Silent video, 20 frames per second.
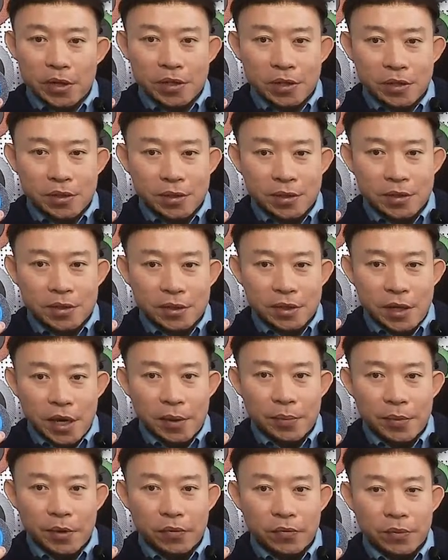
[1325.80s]
this
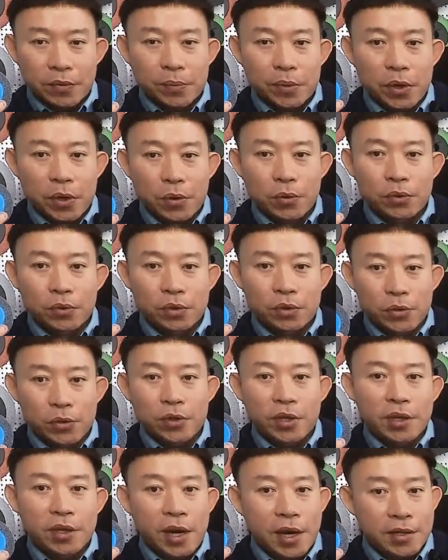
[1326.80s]
title,
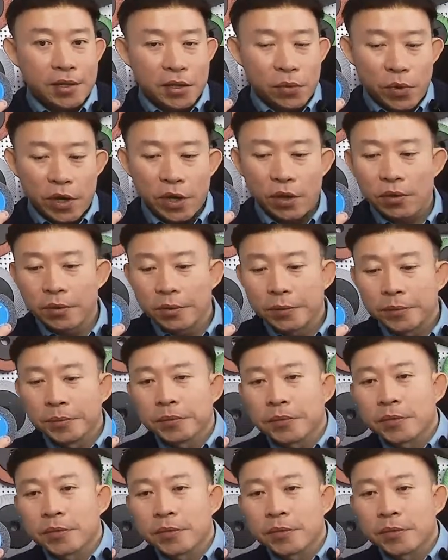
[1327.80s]
pro-unitized well.